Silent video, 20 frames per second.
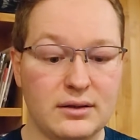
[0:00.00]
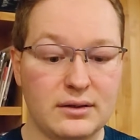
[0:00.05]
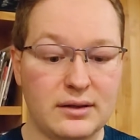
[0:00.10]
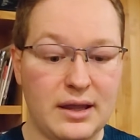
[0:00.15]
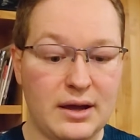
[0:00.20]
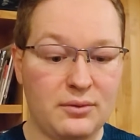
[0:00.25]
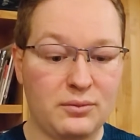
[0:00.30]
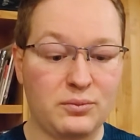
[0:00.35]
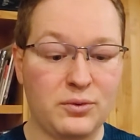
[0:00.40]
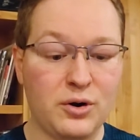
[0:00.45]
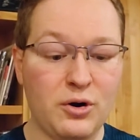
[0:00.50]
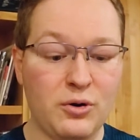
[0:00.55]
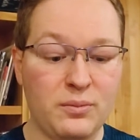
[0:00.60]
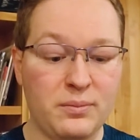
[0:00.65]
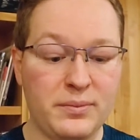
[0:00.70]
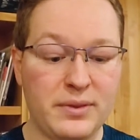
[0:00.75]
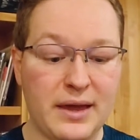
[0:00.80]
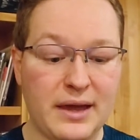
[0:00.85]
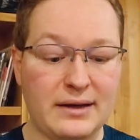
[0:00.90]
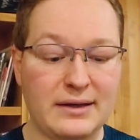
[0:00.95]
that
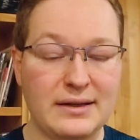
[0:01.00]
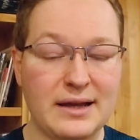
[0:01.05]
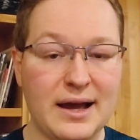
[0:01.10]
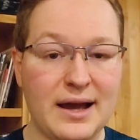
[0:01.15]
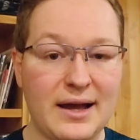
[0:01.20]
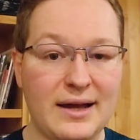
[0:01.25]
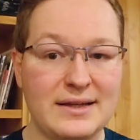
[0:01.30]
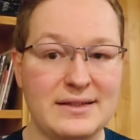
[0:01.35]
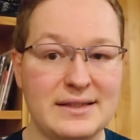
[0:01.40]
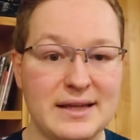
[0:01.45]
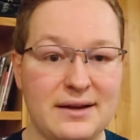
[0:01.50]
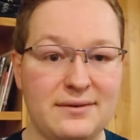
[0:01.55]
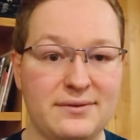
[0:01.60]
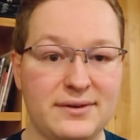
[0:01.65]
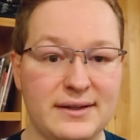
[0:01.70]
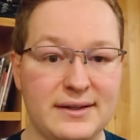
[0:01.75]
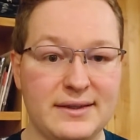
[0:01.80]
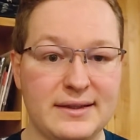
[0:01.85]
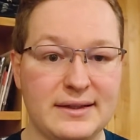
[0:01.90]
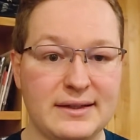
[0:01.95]
rope that ties
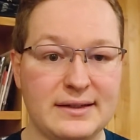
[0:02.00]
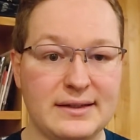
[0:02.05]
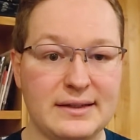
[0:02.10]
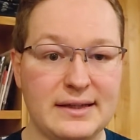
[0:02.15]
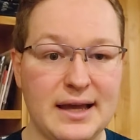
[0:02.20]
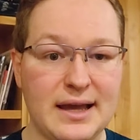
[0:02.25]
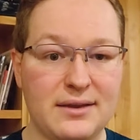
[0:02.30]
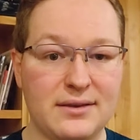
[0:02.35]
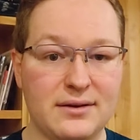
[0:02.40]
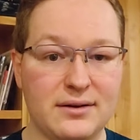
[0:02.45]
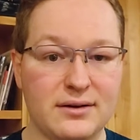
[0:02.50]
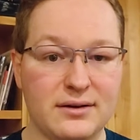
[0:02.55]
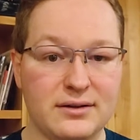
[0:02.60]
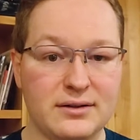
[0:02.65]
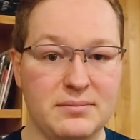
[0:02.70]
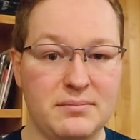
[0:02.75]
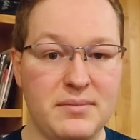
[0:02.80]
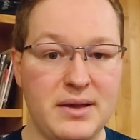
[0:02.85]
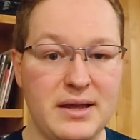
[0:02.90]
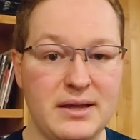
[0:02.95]
everything together
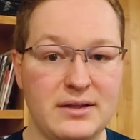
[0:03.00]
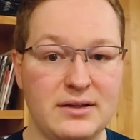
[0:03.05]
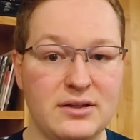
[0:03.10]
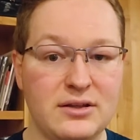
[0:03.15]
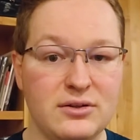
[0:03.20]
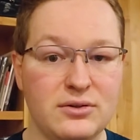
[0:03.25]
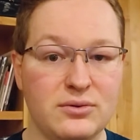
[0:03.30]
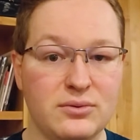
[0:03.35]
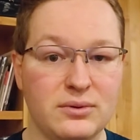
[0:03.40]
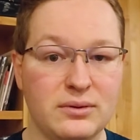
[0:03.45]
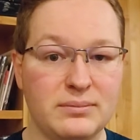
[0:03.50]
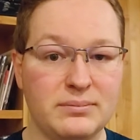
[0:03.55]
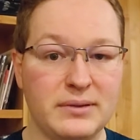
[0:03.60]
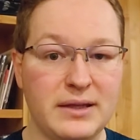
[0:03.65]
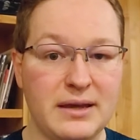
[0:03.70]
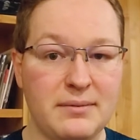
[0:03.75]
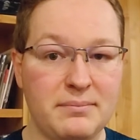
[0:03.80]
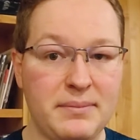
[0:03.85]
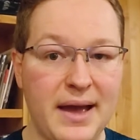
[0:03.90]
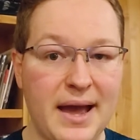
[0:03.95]
to make you
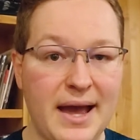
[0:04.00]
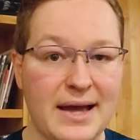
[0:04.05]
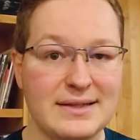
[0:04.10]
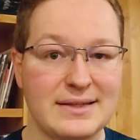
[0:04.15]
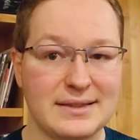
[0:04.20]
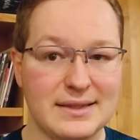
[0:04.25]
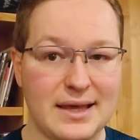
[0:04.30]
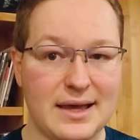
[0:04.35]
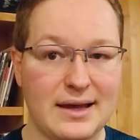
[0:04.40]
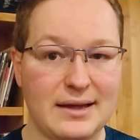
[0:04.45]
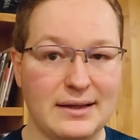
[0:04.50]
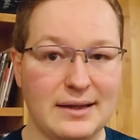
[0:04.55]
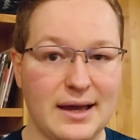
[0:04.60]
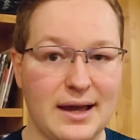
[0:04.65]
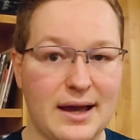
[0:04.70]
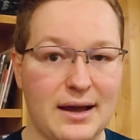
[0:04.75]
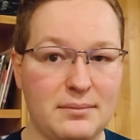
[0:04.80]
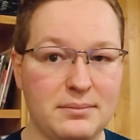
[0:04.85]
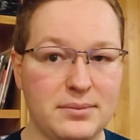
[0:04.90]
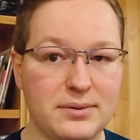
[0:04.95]
get past that
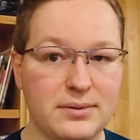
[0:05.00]
gap.